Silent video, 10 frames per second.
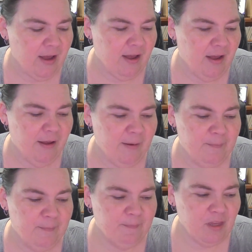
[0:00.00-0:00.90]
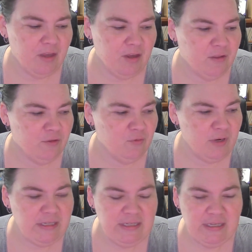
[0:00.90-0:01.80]

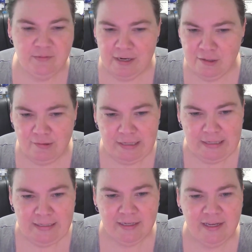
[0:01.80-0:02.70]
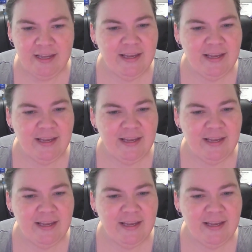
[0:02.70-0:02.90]
3D rendering,